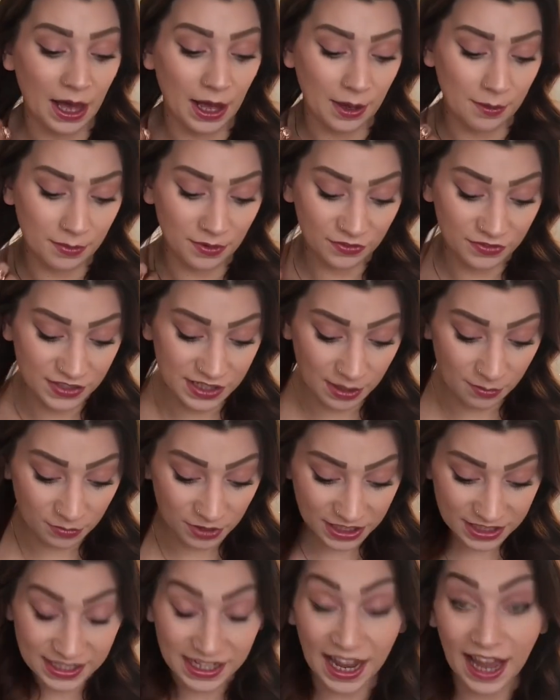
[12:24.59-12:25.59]
But for some
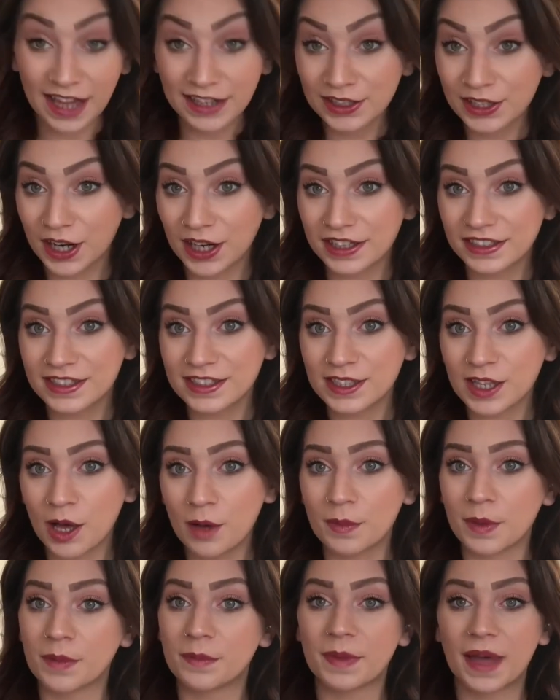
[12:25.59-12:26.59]
reason, I hadn't heard this
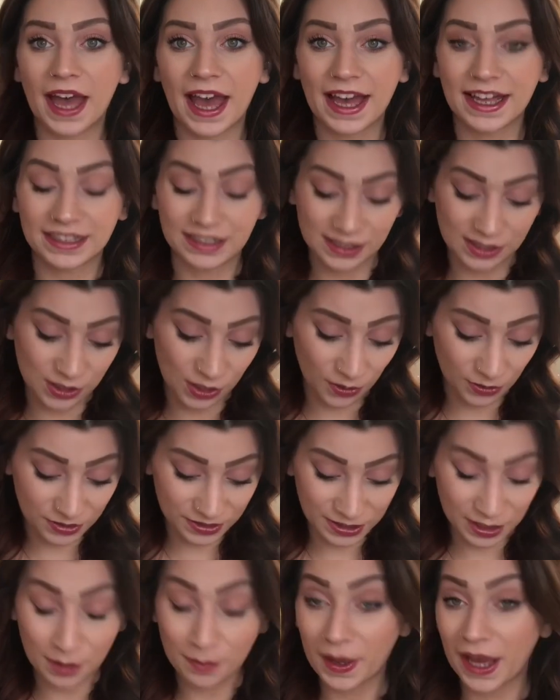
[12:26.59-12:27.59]
album, and the song
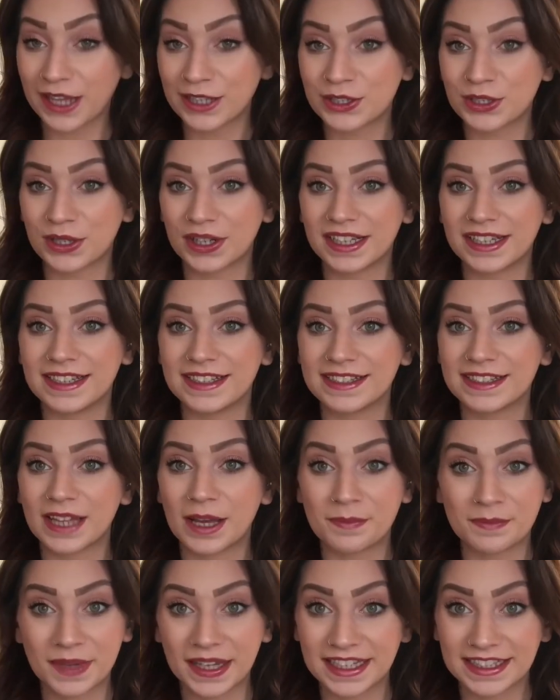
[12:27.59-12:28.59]
Cleopatra is
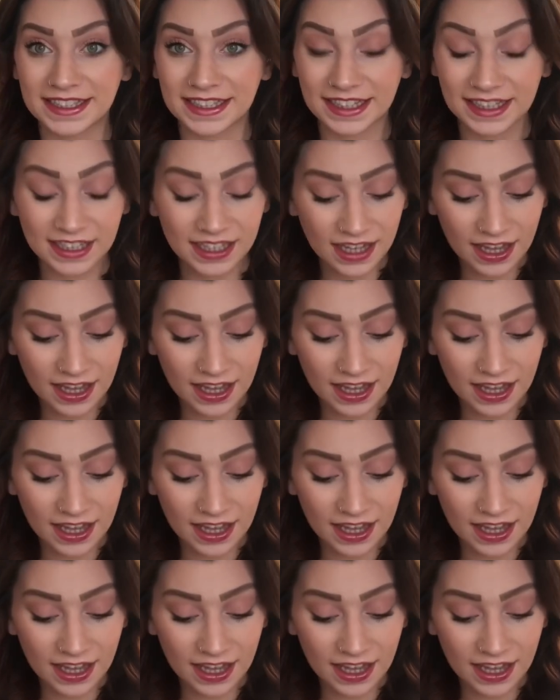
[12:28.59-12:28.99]
amazing,